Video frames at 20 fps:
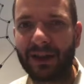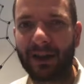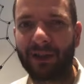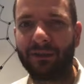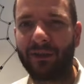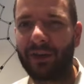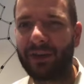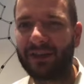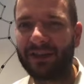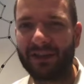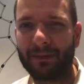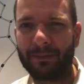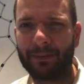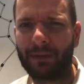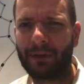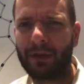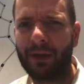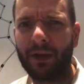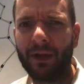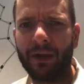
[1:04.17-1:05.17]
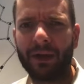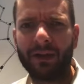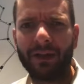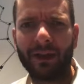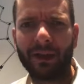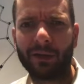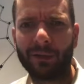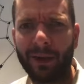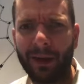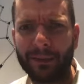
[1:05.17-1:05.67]
like very simple,
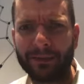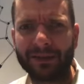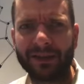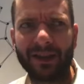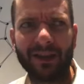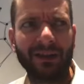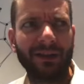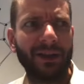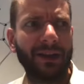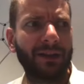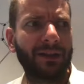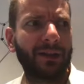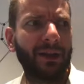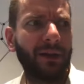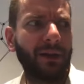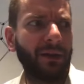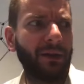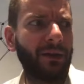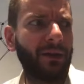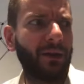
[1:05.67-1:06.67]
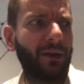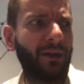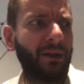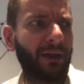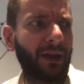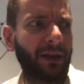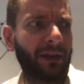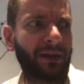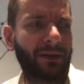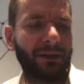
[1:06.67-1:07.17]
like website that you
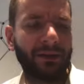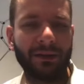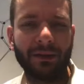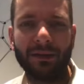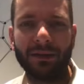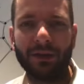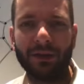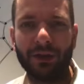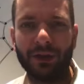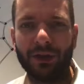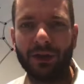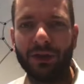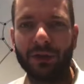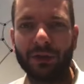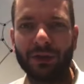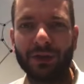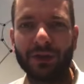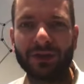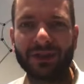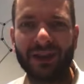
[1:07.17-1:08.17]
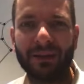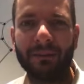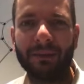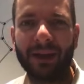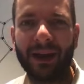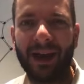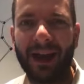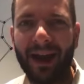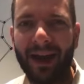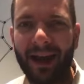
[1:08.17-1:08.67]
like, you
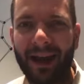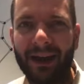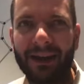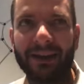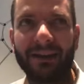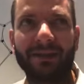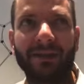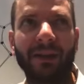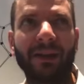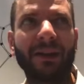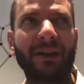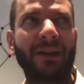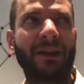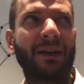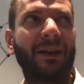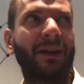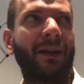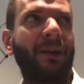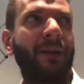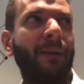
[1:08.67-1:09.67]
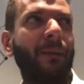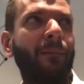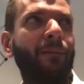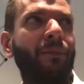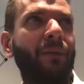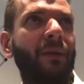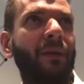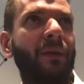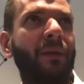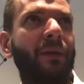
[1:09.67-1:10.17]
simply had like
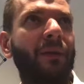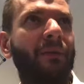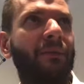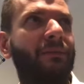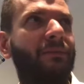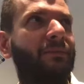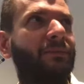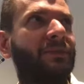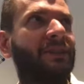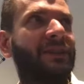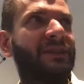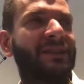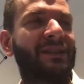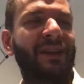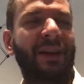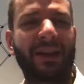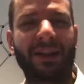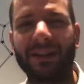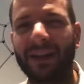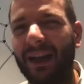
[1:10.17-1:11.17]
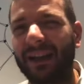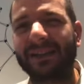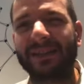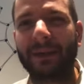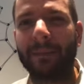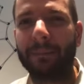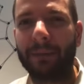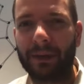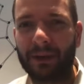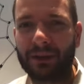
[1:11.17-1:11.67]
just like less
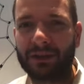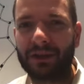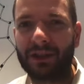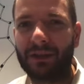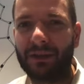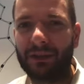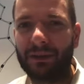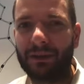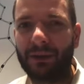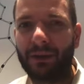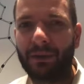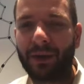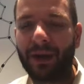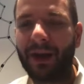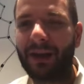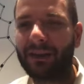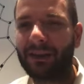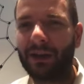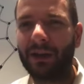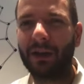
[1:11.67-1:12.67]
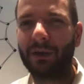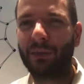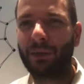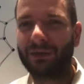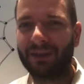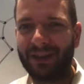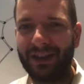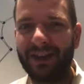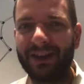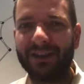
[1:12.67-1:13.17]
competition, right? And it
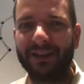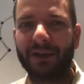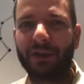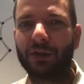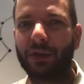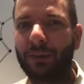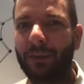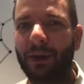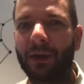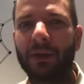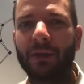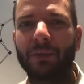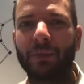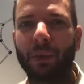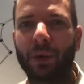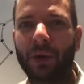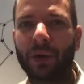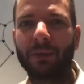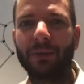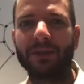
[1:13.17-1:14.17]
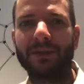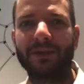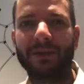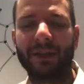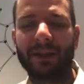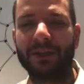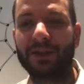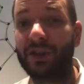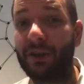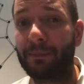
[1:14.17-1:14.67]
was easier to make it work with
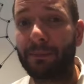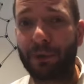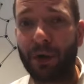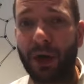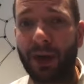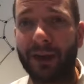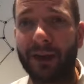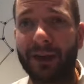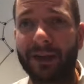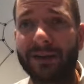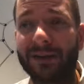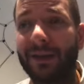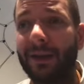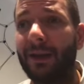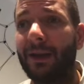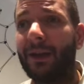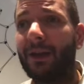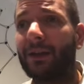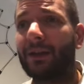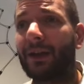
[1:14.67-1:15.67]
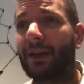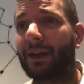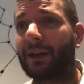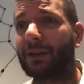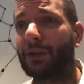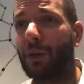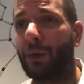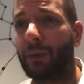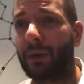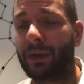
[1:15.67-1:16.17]
like cheap products, like
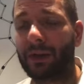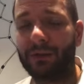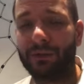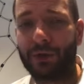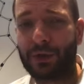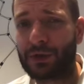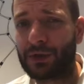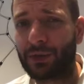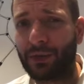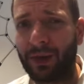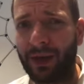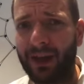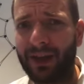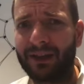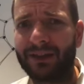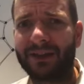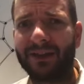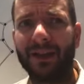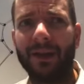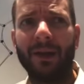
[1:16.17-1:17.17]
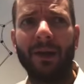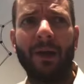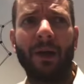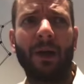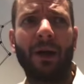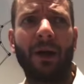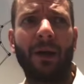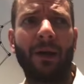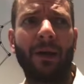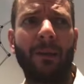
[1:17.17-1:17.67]
lower conversion rates,
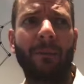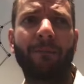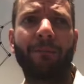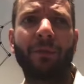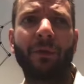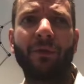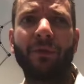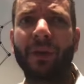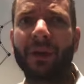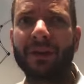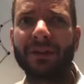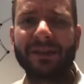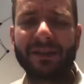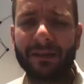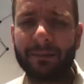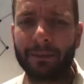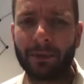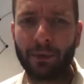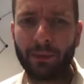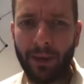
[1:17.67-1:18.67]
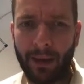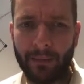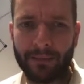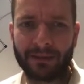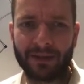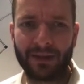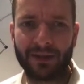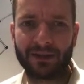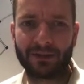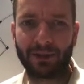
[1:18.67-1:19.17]
very simple
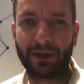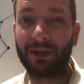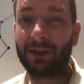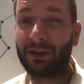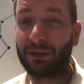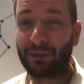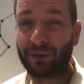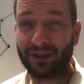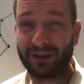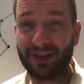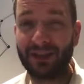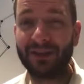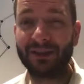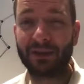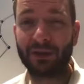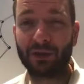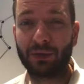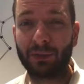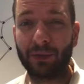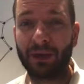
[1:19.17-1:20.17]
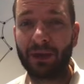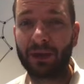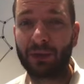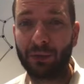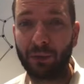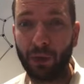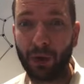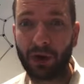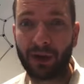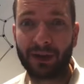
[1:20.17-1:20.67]
websites, right? It was easier to make
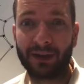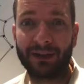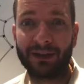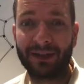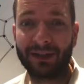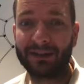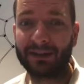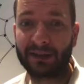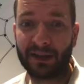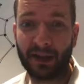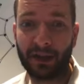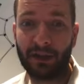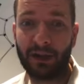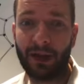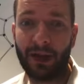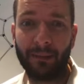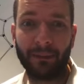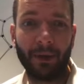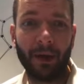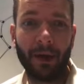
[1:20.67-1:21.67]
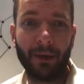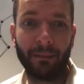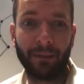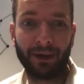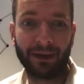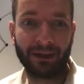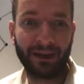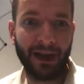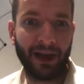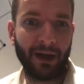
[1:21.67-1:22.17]
it work and then scale up.
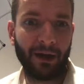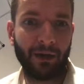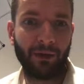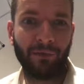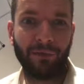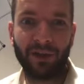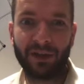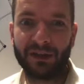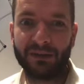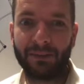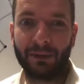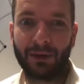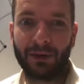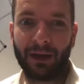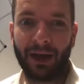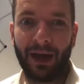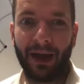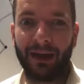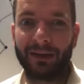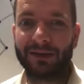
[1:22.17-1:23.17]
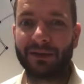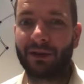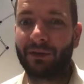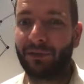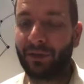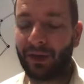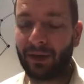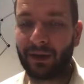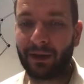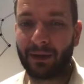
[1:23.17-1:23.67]
But now Facebook ads are
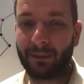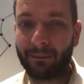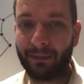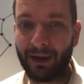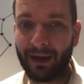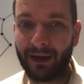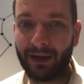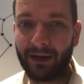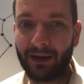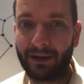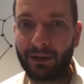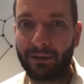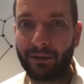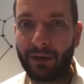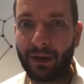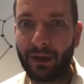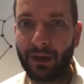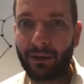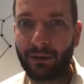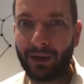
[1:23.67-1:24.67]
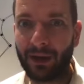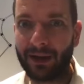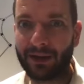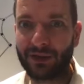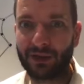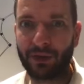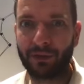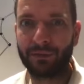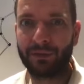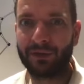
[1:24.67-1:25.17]
very competitive, right?
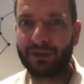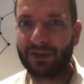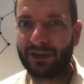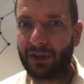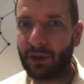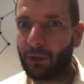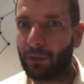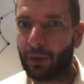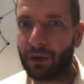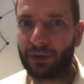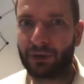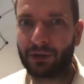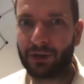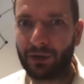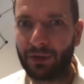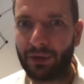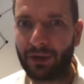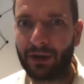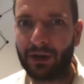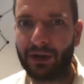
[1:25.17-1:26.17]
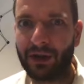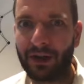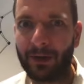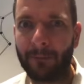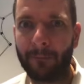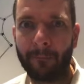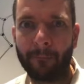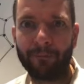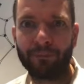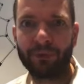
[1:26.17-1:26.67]
So if you still want to do it,
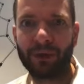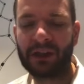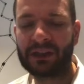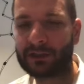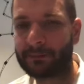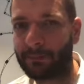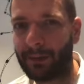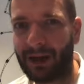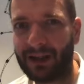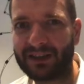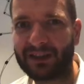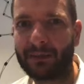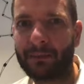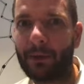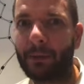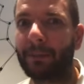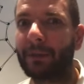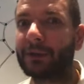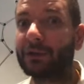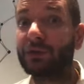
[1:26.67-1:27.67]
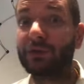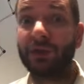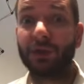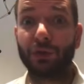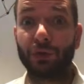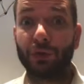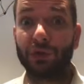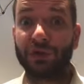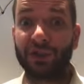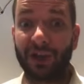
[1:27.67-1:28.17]
then it's possible, but you
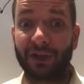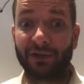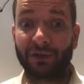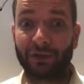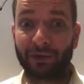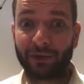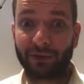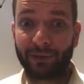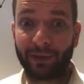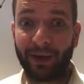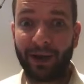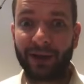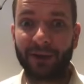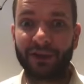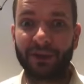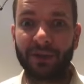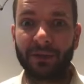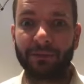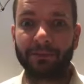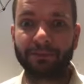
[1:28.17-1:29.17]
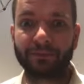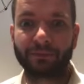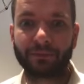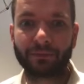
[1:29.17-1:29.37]
need to adjust your strategy.